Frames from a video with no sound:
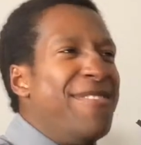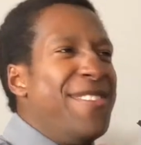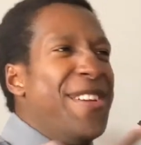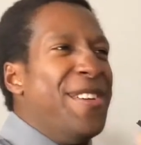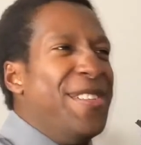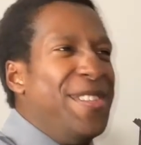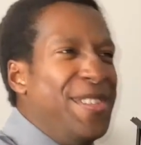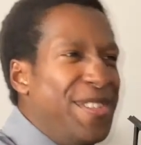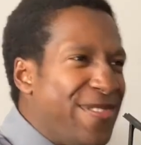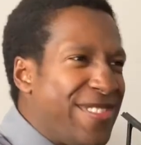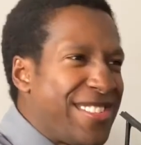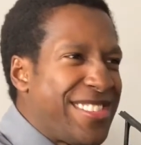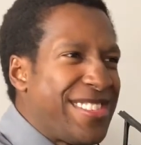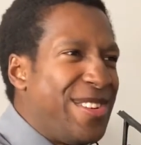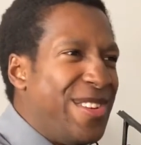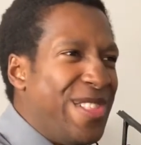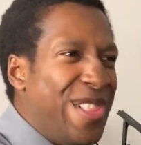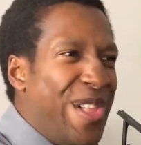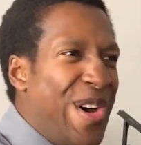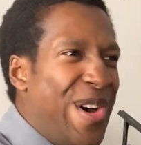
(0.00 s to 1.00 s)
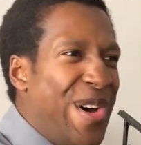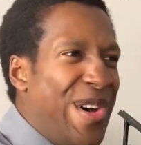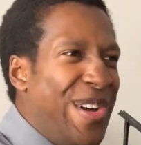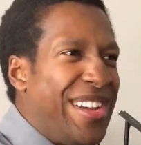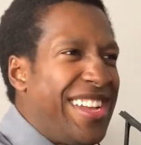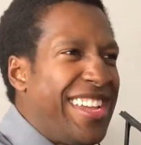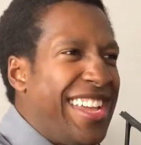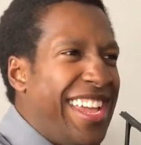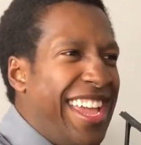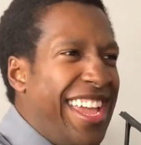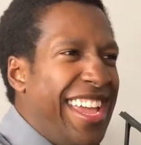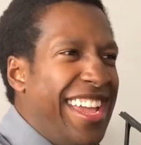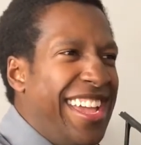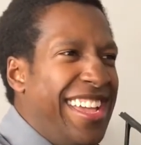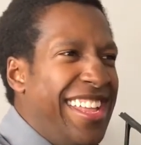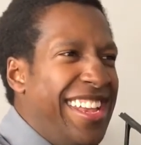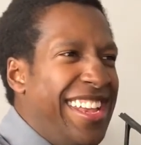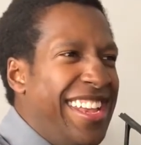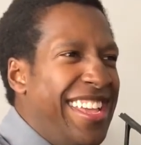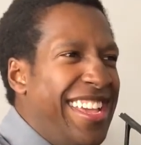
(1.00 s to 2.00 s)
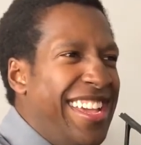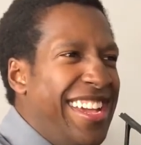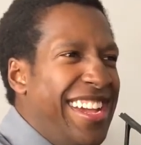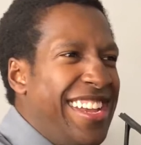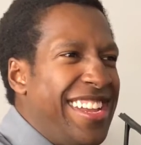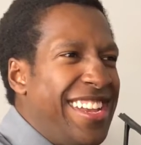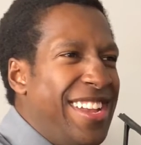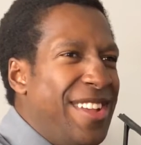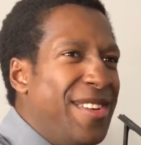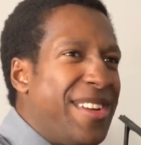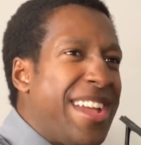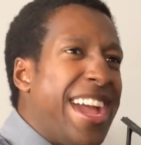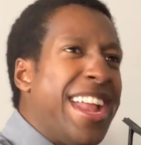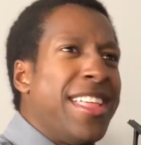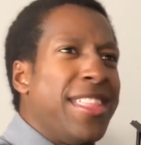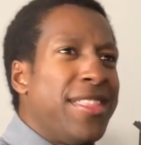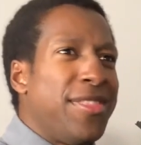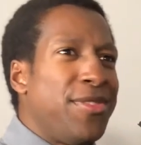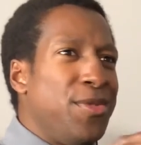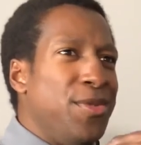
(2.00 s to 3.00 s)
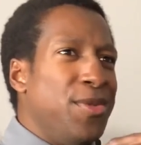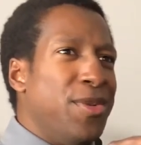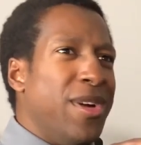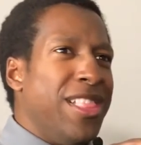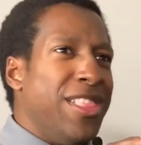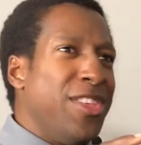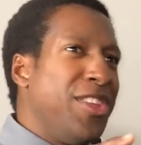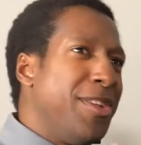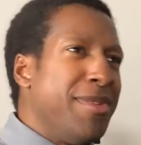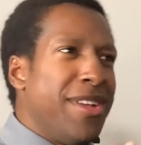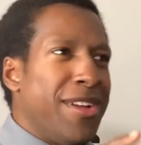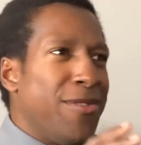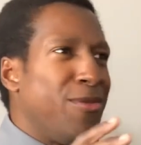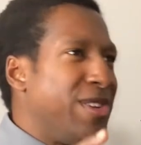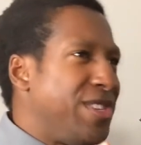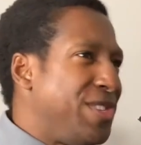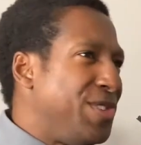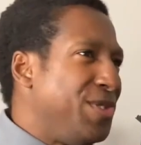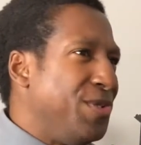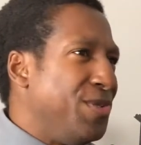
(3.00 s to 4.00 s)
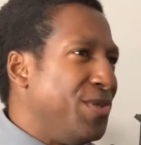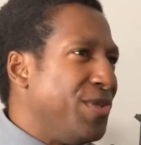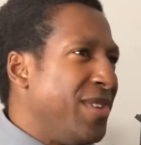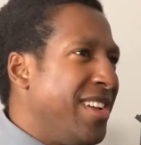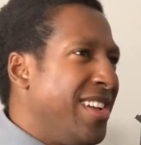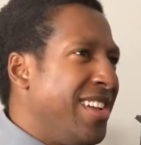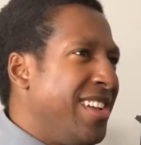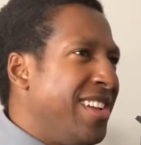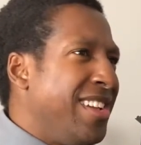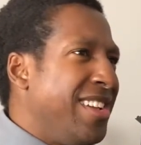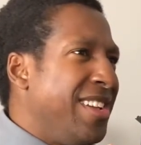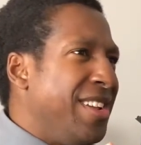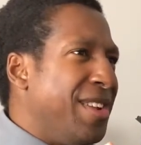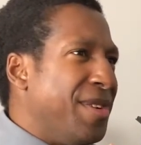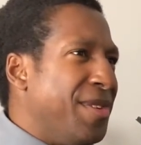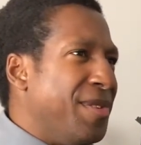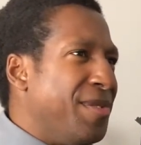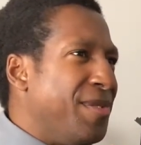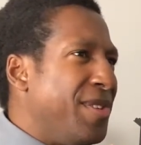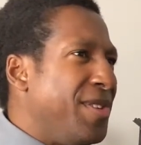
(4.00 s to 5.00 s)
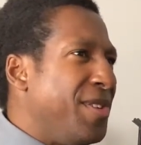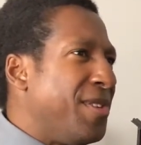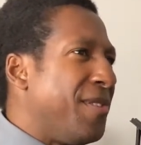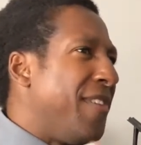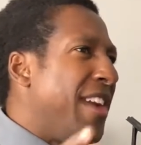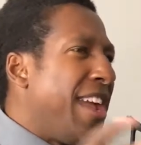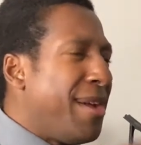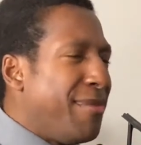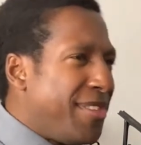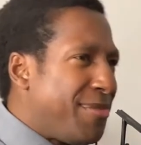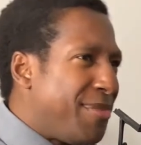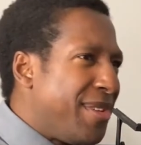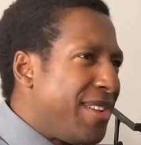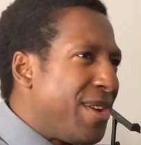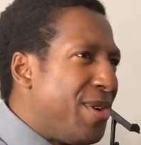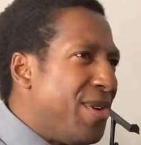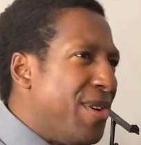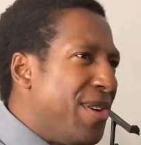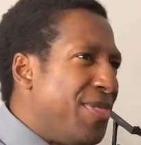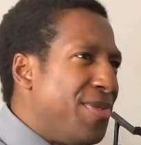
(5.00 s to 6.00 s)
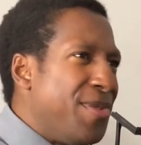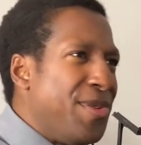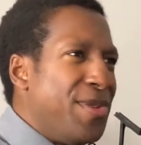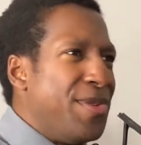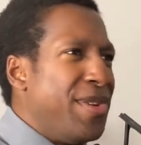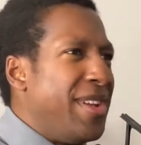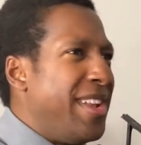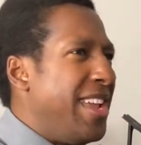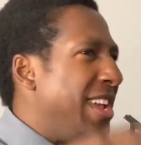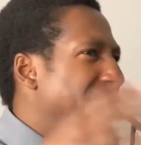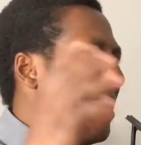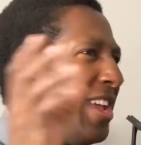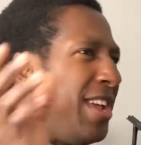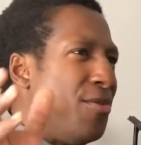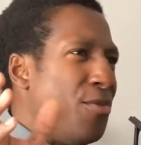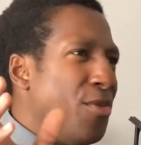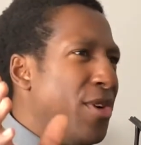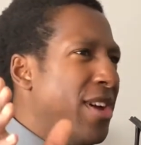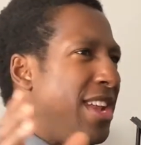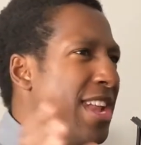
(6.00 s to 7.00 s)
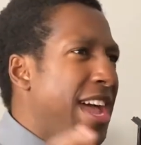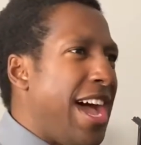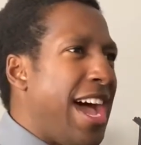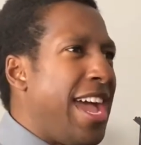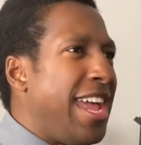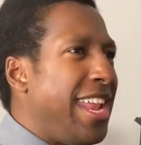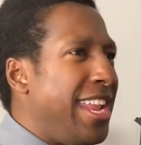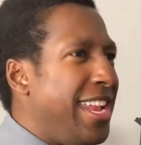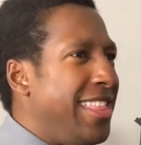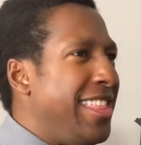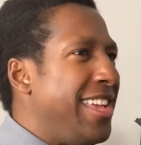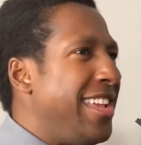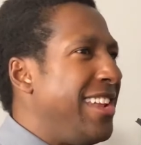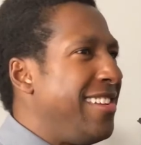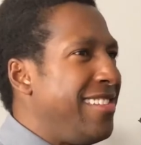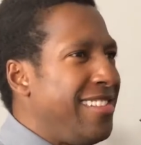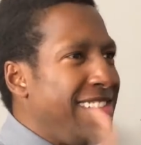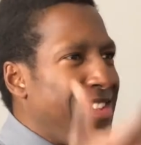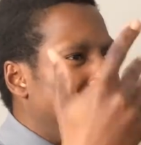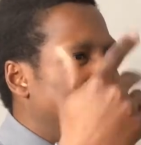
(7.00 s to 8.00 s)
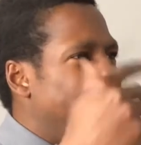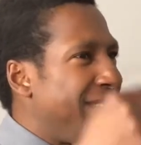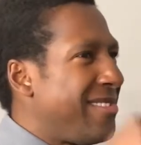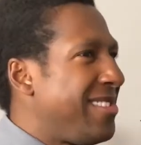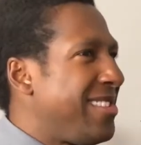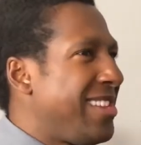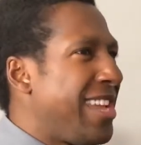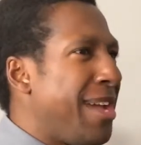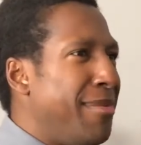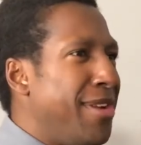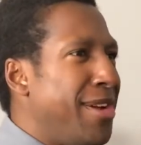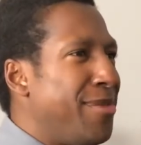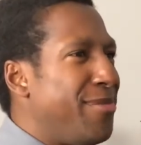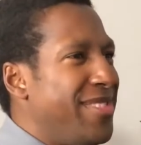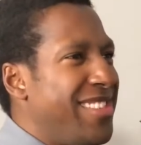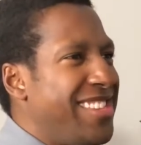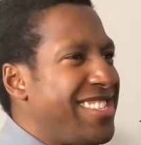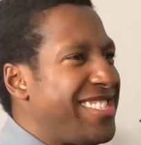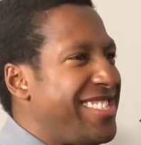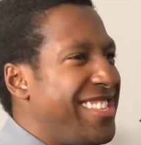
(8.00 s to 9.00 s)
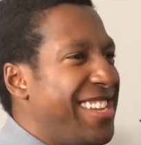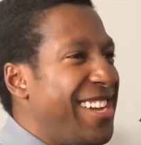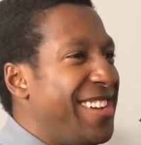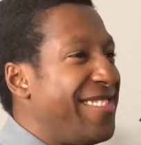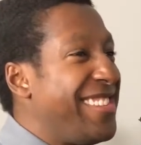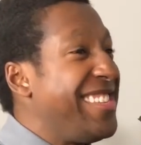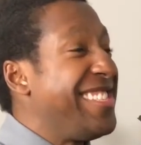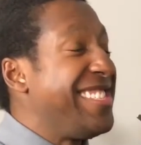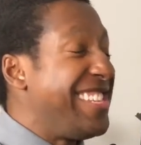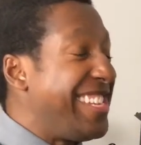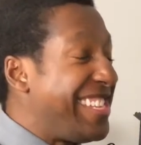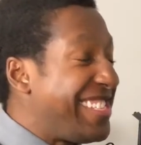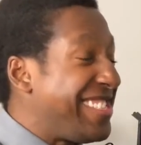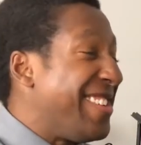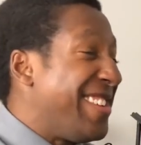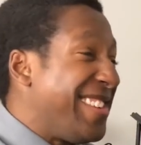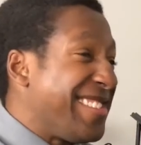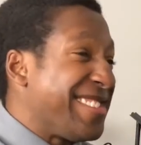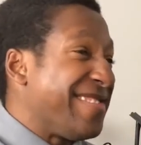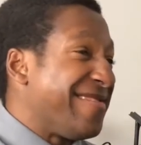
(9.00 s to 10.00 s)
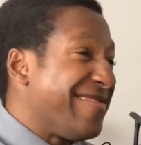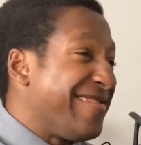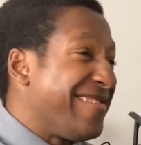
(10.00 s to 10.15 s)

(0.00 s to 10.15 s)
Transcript: known you for so long, and to know kind of through a little bit of what what your family's been going through and whatnot, and then coming up with this stuff. It's awesome.